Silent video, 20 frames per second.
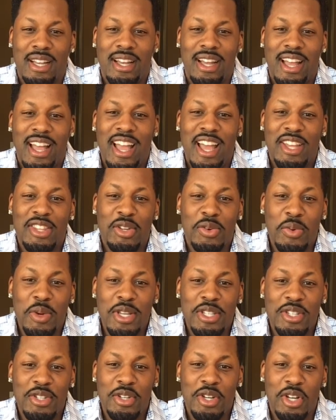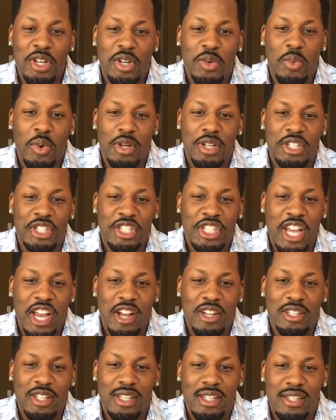And the reason you're going to want to share
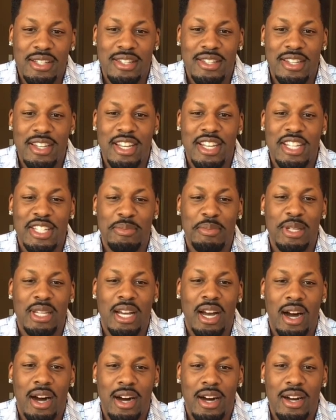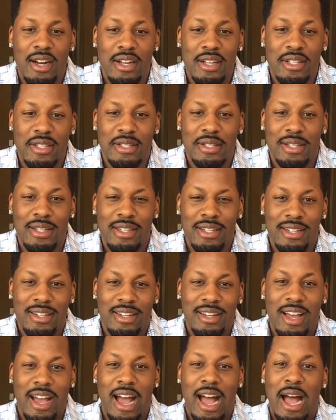this is because
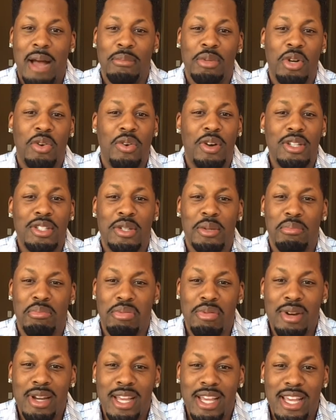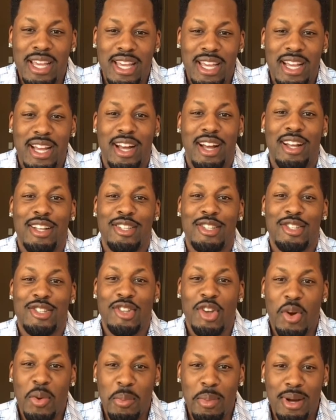I'm going to bring
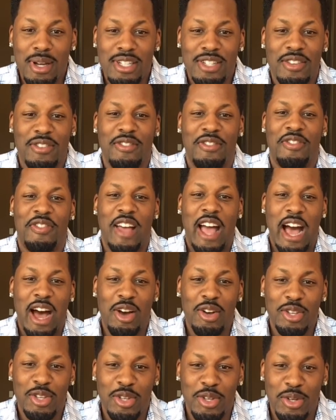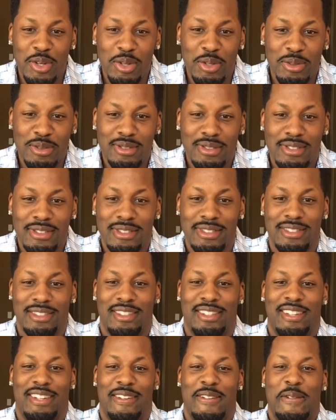so much value
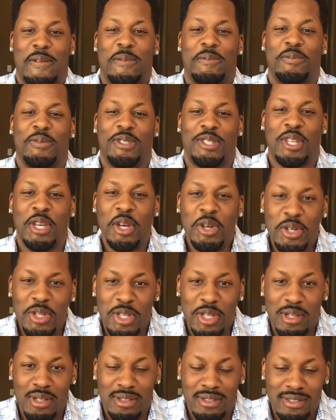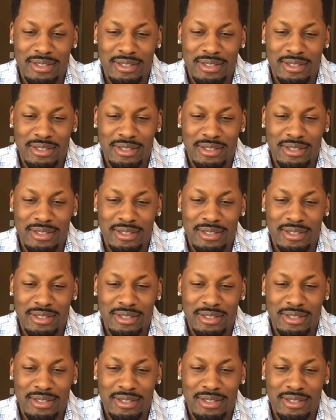to you.